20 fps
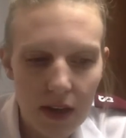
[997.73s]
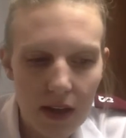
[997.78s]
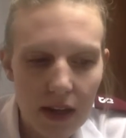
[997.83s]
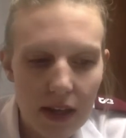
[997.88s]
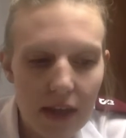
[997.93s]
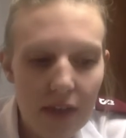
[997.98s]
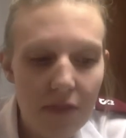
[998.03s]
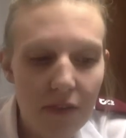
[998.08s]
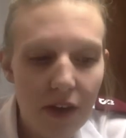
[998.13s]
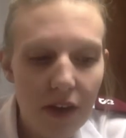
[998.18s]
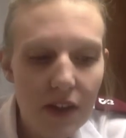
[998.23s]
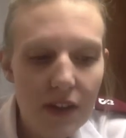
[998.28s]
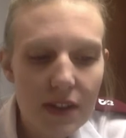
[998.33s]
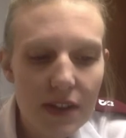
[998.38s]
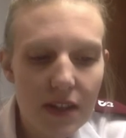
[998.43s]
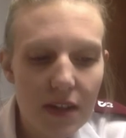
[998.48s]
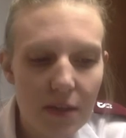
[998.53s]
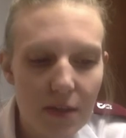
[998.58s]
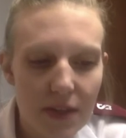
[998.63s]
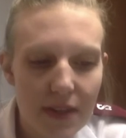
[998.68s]
He follows
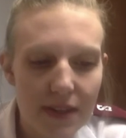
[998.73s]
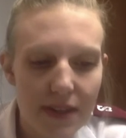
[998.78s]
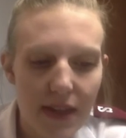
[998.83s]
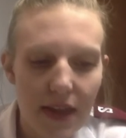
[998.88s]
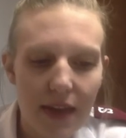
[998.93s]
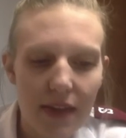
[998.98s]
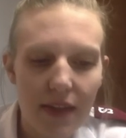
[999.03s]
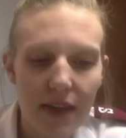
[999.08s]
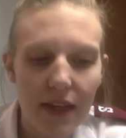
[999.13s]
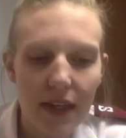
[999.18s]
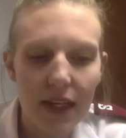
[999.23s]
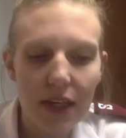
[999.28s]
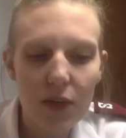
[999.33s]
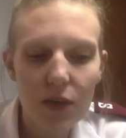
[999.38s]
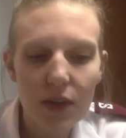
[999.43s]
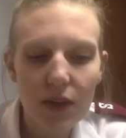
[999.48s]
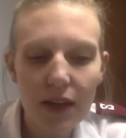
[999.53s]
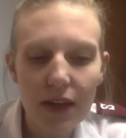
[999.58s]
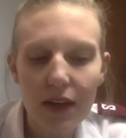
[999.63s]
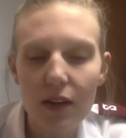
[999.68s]
it up by saying that he
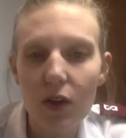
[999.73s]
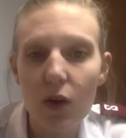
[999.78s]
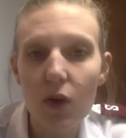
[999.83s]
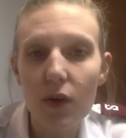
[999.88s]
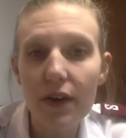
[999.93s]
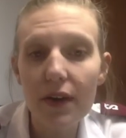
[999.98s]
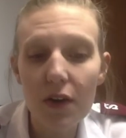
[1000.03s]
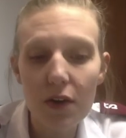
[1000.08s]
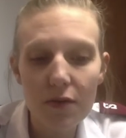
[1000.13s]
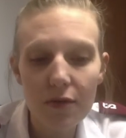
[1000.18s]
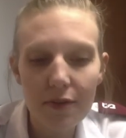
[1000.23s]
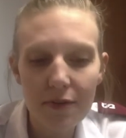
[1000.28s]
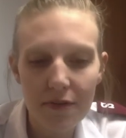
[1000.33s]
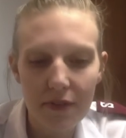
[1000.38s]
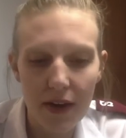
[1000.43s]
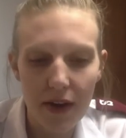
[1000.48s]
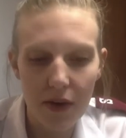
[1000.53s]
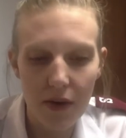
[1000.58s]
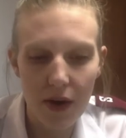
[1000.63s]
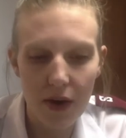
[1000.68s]
would get glory over
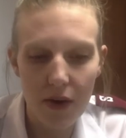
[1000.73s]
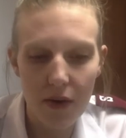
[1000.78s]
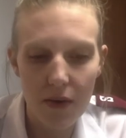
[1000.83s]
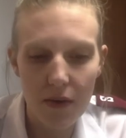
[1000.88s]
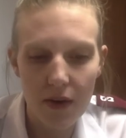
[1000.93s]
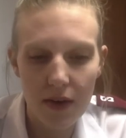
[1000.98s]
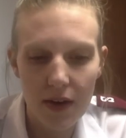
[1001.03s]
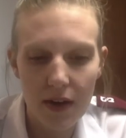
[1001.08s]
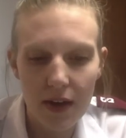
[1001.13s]
Pharaoh